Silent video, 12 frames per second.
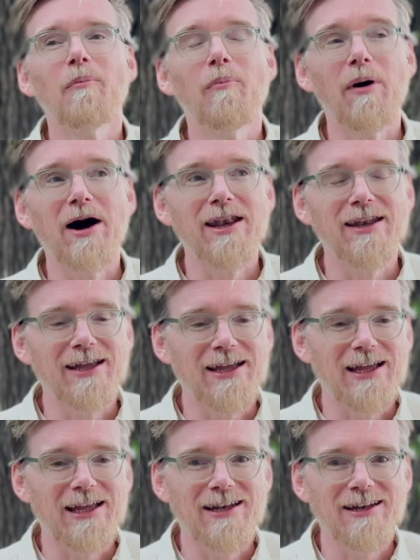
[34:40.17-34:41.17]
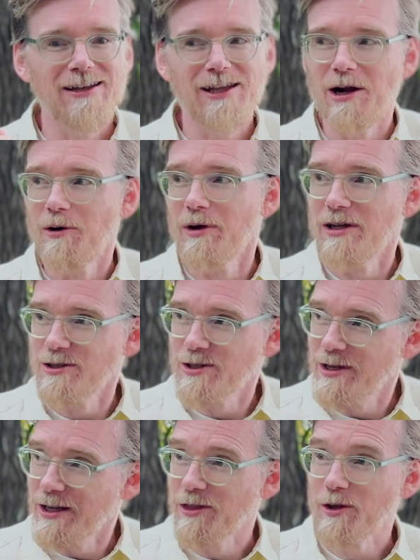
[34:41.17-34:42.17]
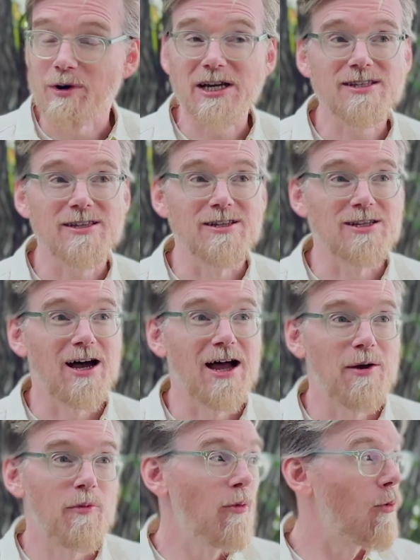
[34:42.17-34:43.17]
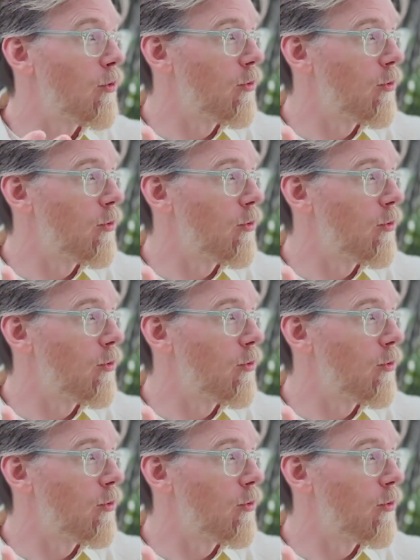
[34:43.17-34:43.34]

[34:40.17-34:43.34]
but in the rest of the time,